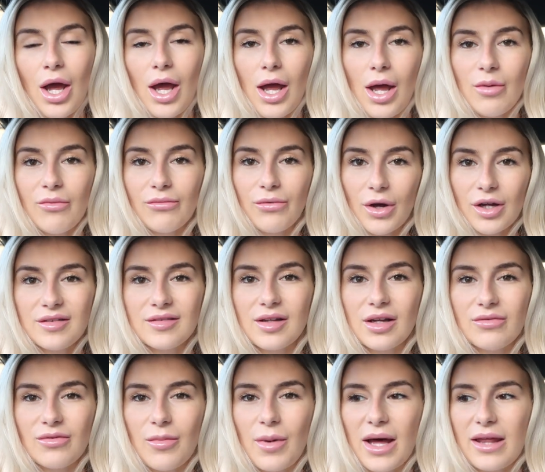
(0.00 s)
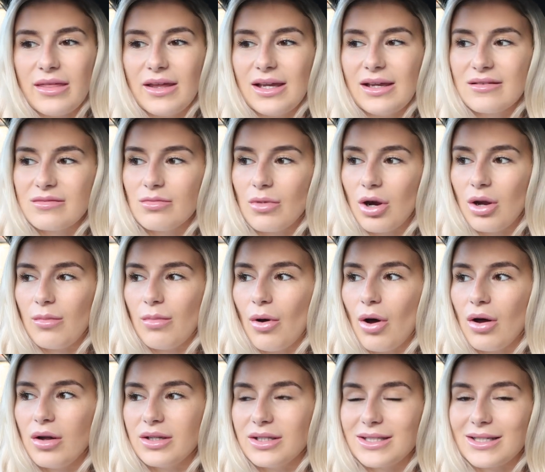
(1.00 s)
voiceover, but I think it's more
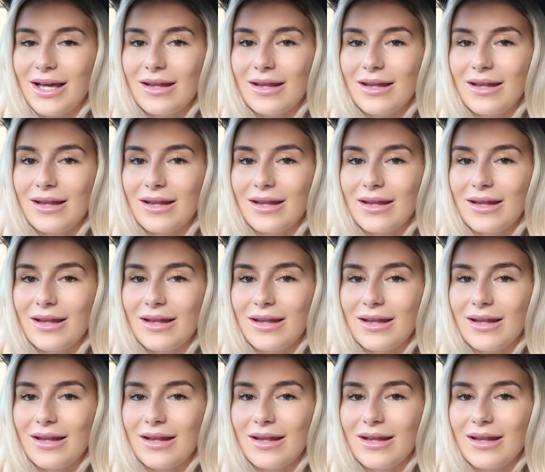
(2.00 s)
important